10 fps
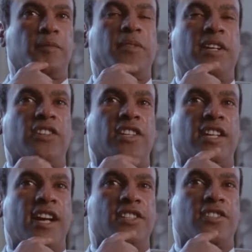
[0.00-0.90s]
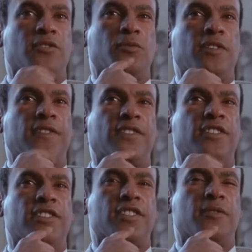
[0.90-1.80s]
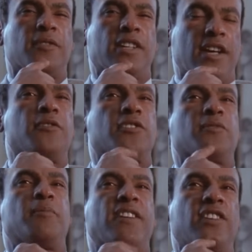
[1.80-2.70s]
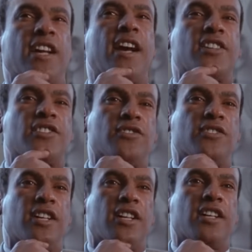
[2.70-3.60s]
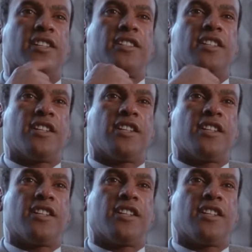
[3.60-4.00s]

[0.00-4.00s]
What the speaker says: Beverly Axelrod. Well, first I was Beverly Axelrod